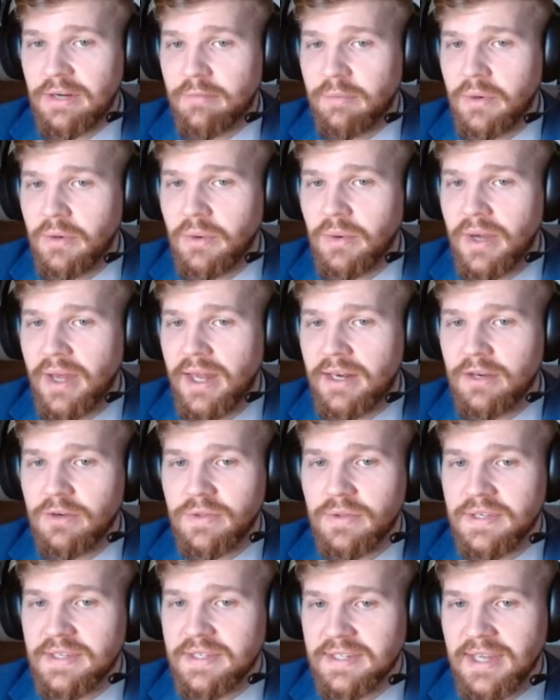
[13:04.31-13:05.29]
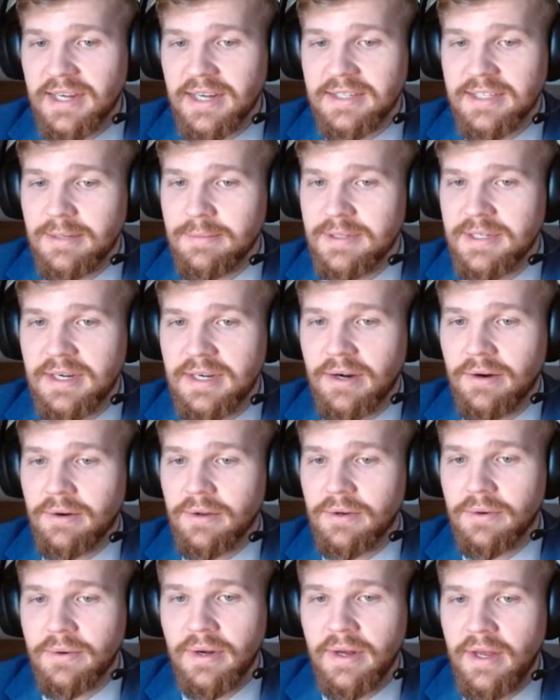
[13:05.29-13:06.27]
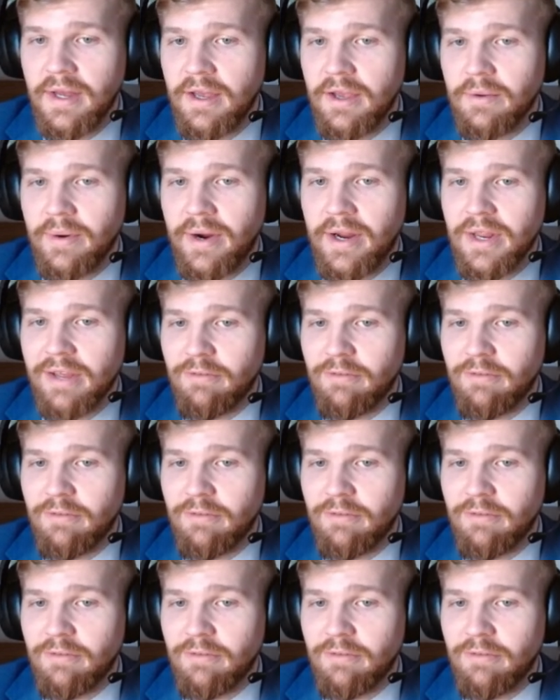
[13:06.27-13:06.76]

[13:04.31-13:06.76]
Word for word: If we go ahead and do the exact same scenario, right?